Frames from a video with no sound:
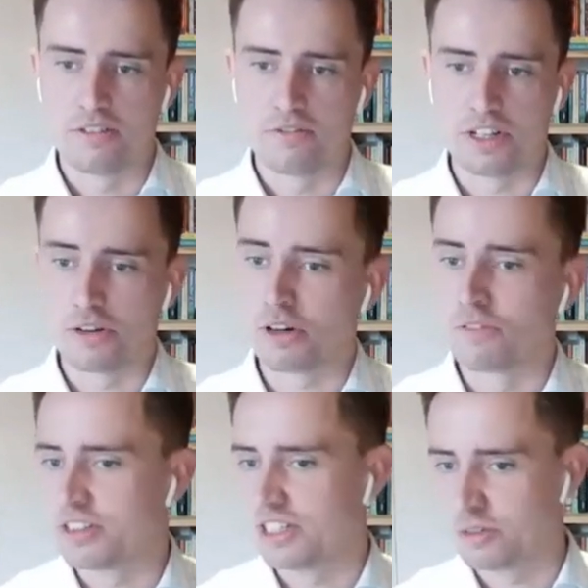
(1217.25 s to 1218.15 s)
video
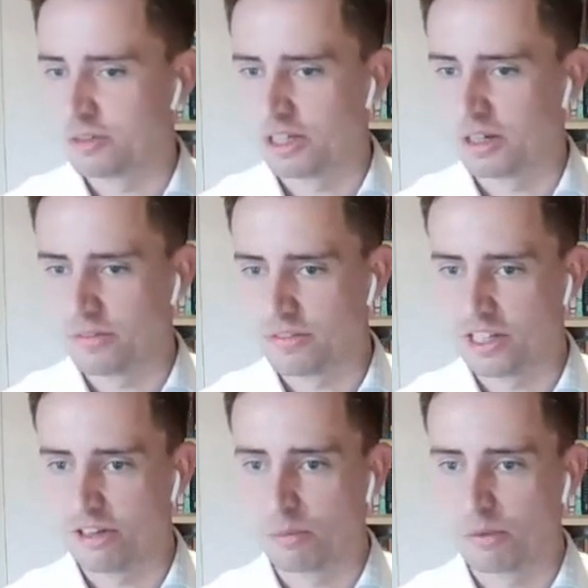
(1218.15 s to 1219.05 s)
conferencing has become obviously
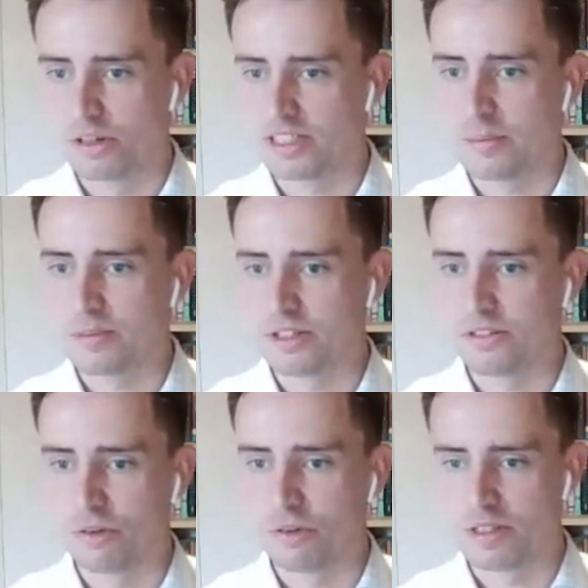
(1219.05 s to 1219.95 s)
a lot more accepted
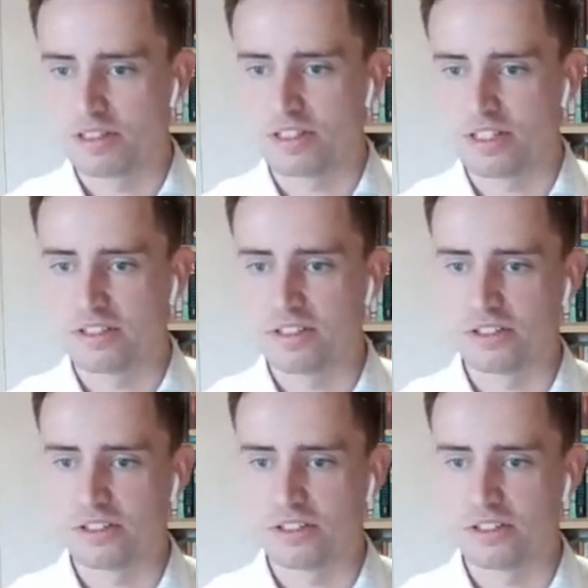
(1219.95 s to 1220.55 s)
for businesses.